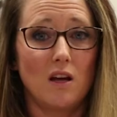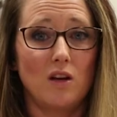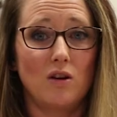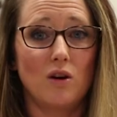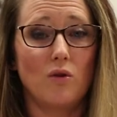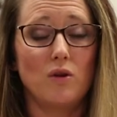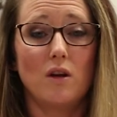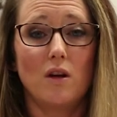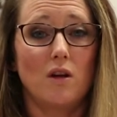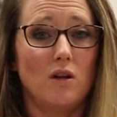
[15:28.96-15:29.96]
You know,
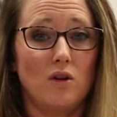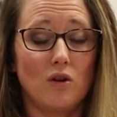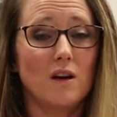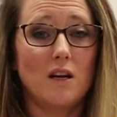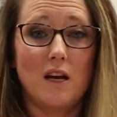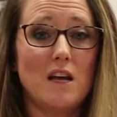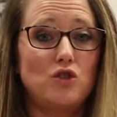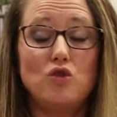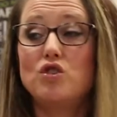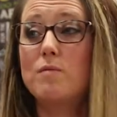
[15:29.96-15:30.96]
you're in an
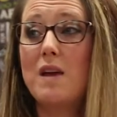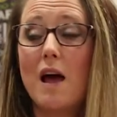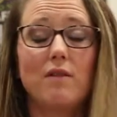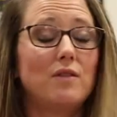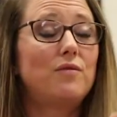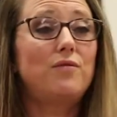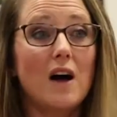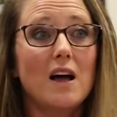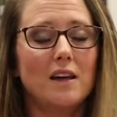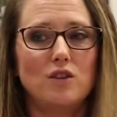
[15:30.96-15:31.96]
age, you should be having
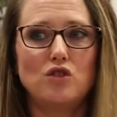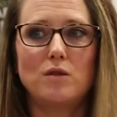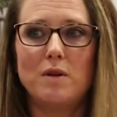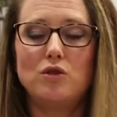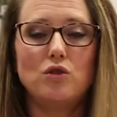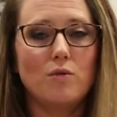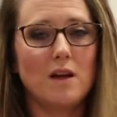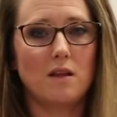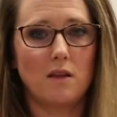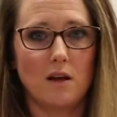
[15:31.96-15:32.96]
fun. You should be
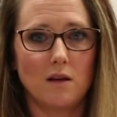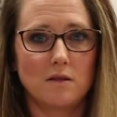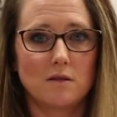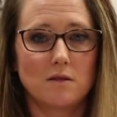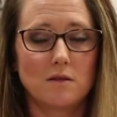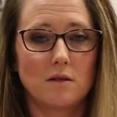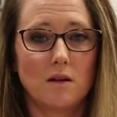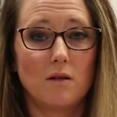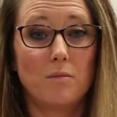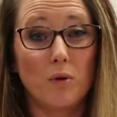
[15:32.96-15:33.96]
doing things.
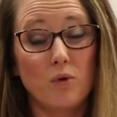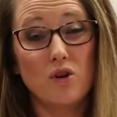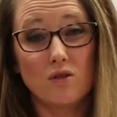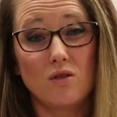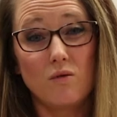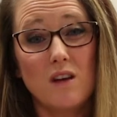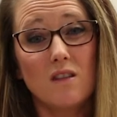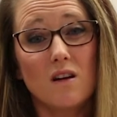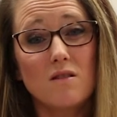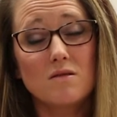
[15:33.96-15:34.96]
But when you're
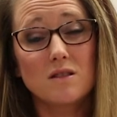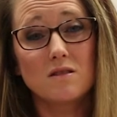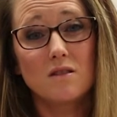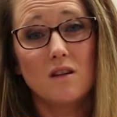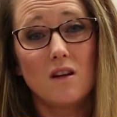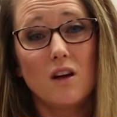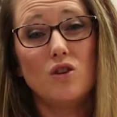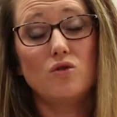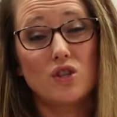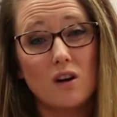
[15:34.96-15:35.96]
doing those,
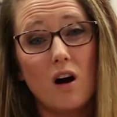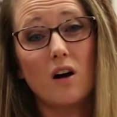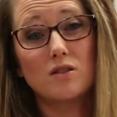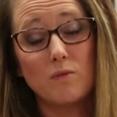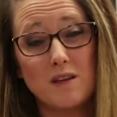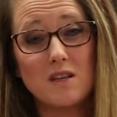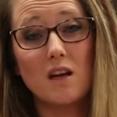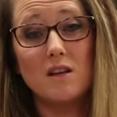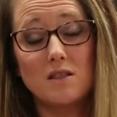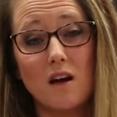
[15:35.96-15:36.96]
you should also be
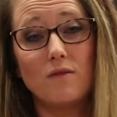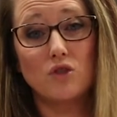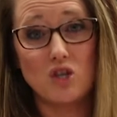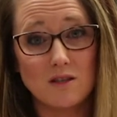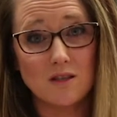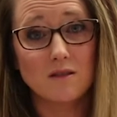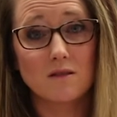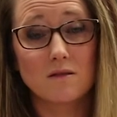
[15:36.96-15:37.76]
taking time for Jesus,